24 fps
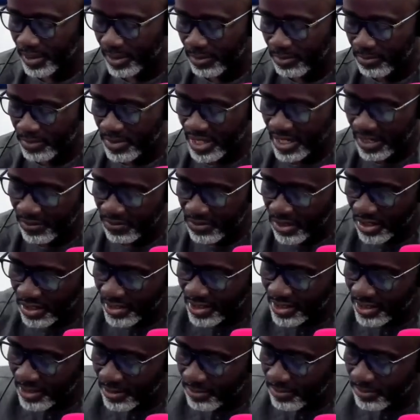
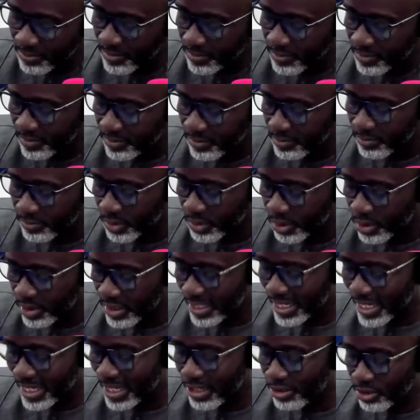behaviorism, because
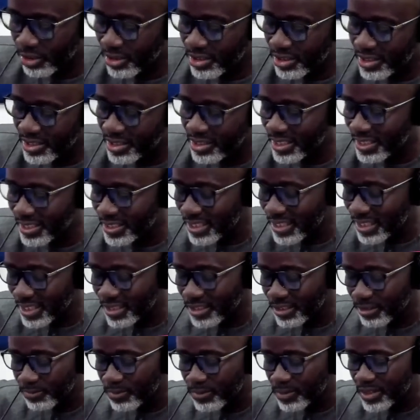they are not interested
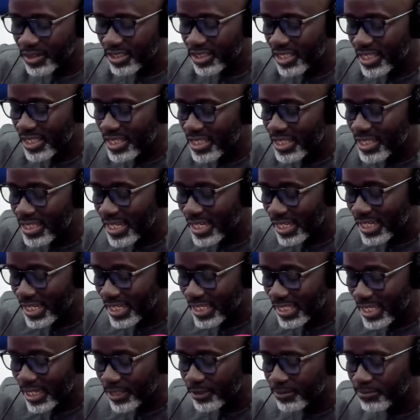in seeing the
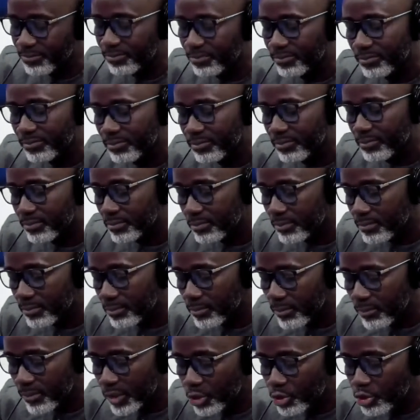learner
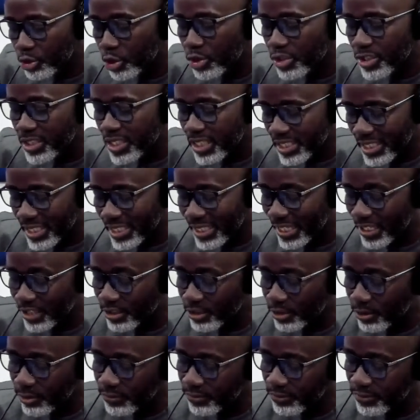showing any kind
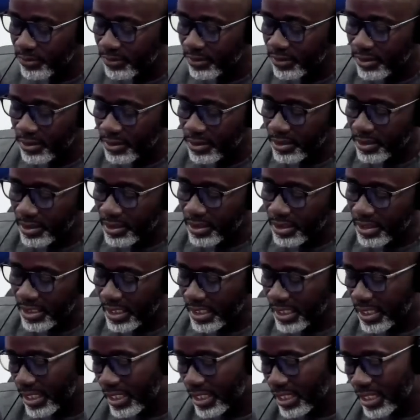of
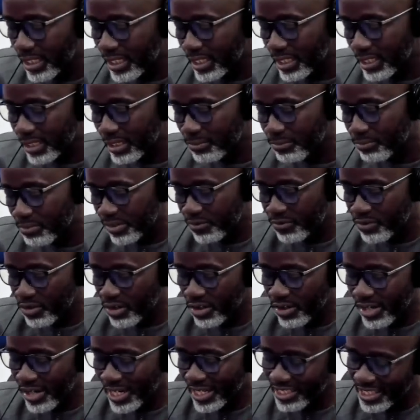
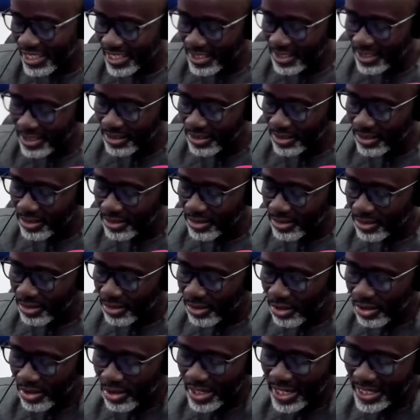behavioral change
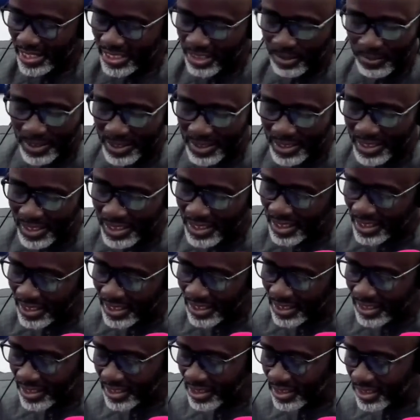or exhibiting
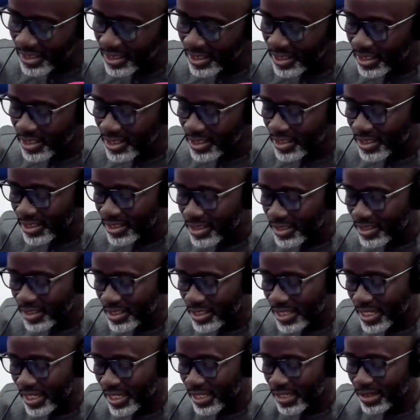any
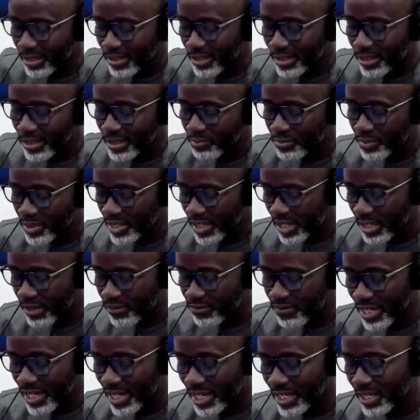
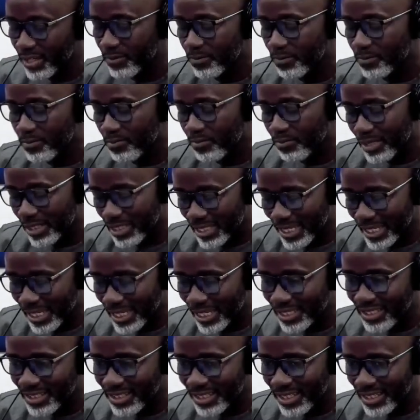behavior, but they are
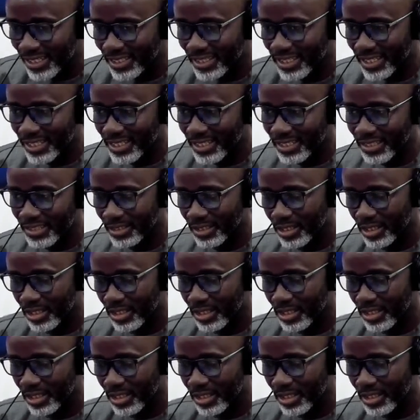interested in